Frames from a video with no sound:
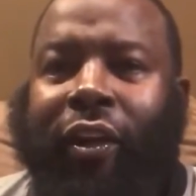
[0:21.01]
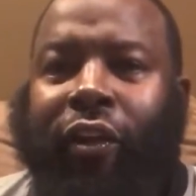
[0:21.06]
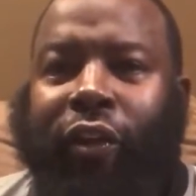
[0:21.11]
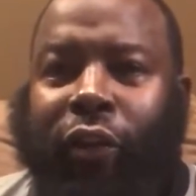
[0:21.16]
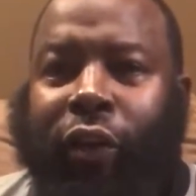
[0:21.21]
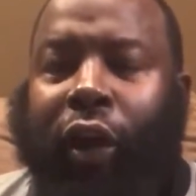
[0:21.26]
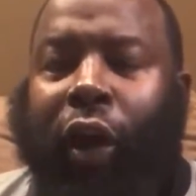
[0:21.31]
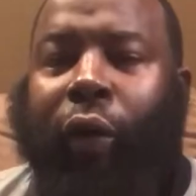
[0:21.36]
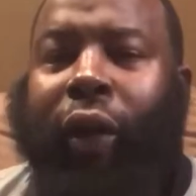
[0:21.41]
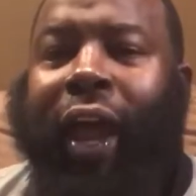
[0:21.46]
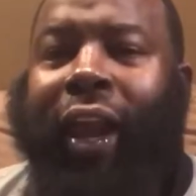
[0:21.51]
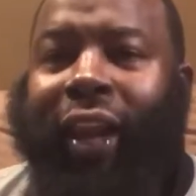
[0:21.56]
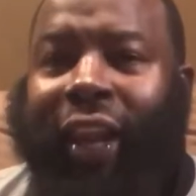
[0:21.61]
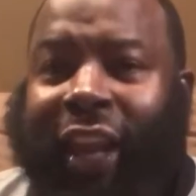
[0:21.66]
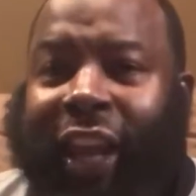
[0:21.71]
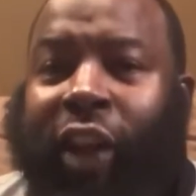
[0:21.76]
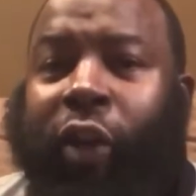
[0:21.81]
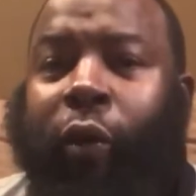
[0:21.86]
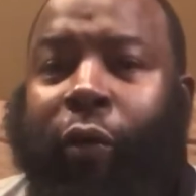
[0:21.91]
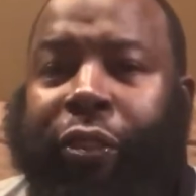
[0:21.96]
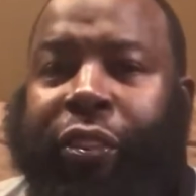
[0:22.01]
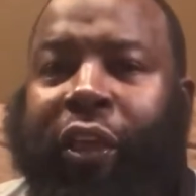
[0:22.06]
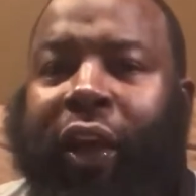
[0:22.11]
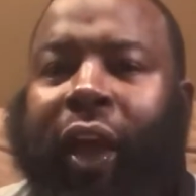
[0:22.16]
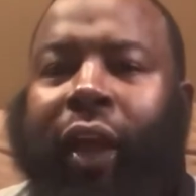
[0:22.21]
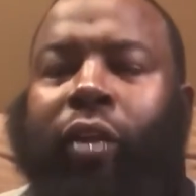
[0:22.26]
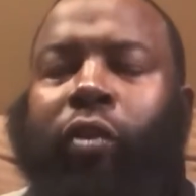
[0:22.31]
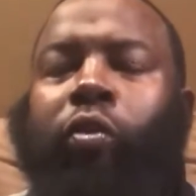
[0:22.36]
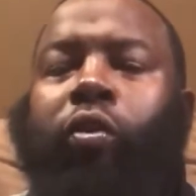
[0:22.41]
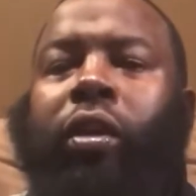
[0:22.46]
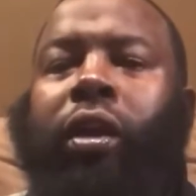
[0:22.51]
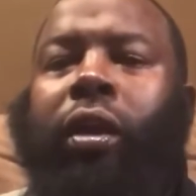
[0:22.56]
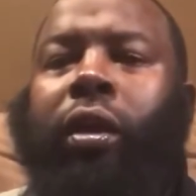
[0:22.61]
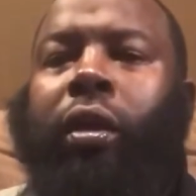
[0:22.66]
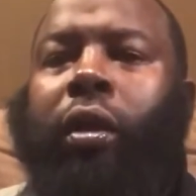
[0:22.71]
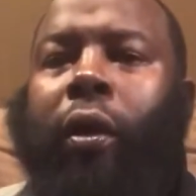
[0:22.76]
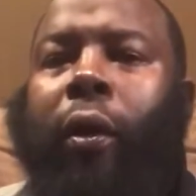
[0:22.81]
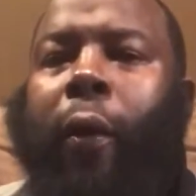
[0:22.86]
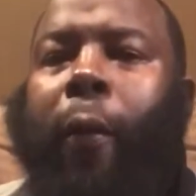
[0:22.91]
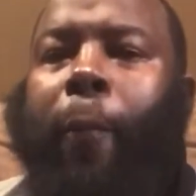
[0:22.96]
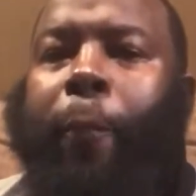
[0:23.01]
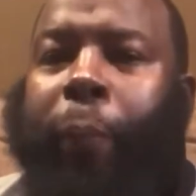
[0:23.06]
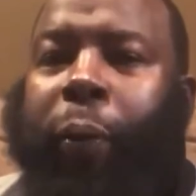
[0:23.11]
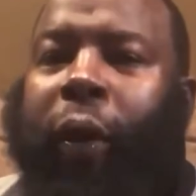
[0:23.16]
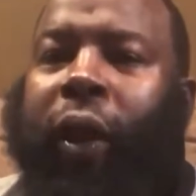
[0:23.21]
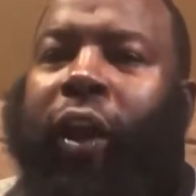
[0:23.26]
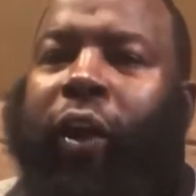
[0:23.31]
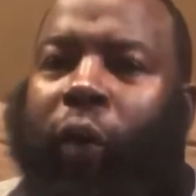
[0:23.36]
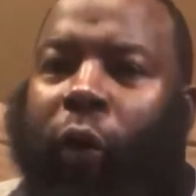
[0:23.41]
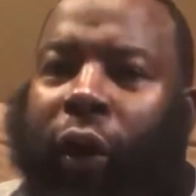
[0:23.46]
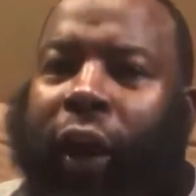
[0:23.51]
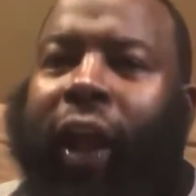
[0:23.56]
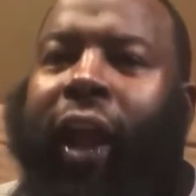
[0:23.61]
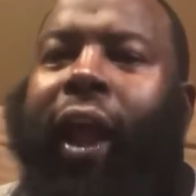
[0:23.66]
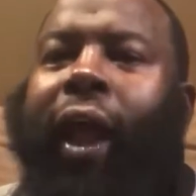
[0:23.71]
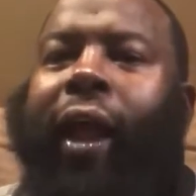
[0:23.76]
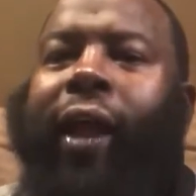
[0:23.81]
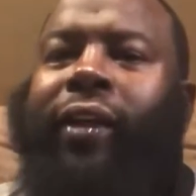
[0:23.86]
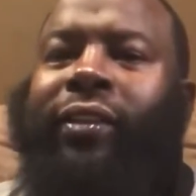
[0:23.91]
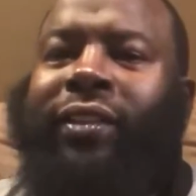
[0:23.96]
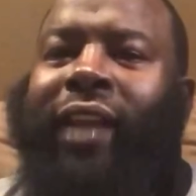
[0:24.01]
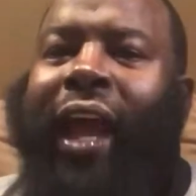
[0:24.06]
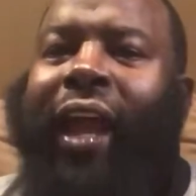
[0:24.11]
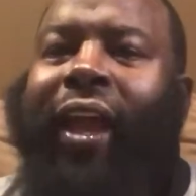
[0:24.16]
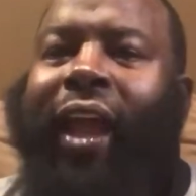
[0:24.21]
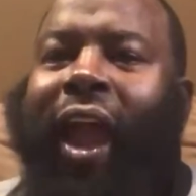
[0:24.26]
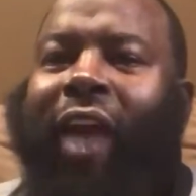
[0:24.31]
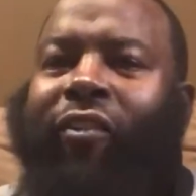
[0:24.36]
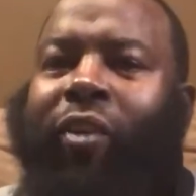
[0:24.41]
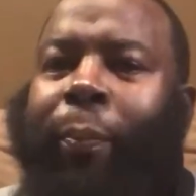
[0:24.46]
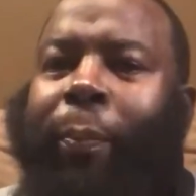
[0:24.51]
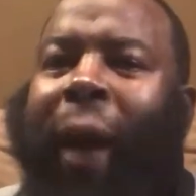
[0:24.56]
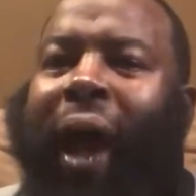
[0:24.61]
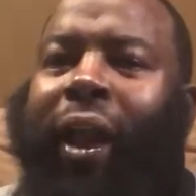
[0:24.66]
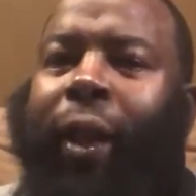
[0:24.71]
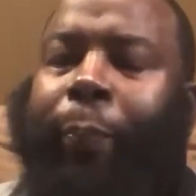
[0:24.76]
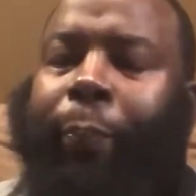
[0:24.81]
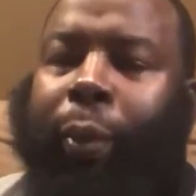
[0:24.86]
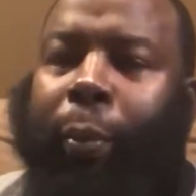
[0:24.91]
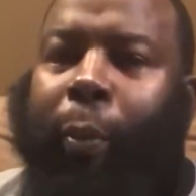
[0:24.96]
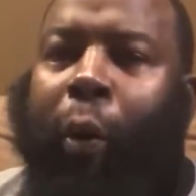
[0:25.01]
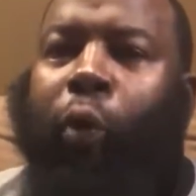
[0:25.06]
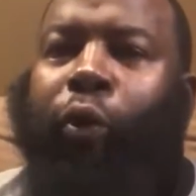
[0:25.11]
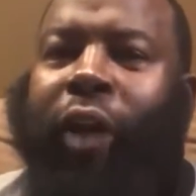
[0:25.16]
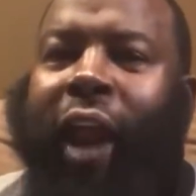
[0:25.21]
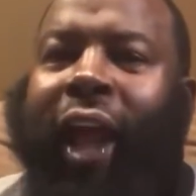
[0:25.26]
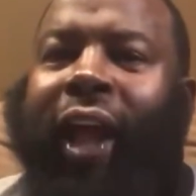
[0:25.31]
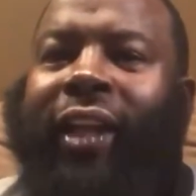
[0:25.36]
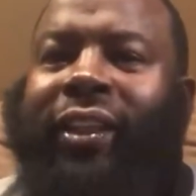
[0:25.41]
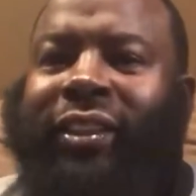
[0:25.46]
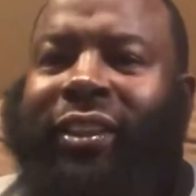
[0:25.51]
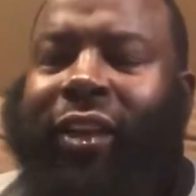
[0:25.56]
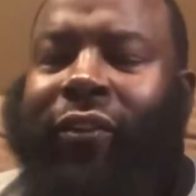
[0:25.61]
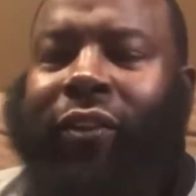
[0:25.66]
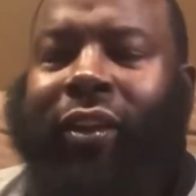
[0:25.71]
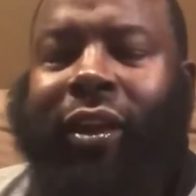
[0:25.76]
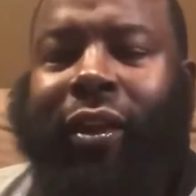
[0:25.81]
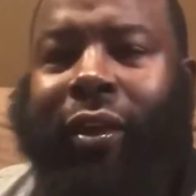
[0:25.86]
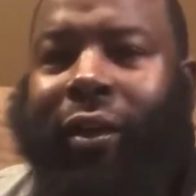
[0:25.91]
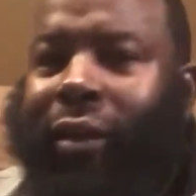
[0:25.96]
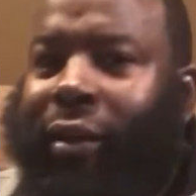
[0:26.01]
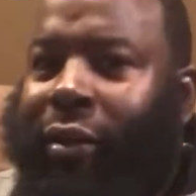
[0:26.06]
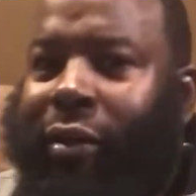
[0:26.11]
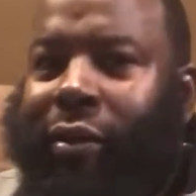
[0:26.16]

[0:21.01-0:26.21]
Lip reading: You know, that legal thing. You can put it on the airs like everybody promote negativity.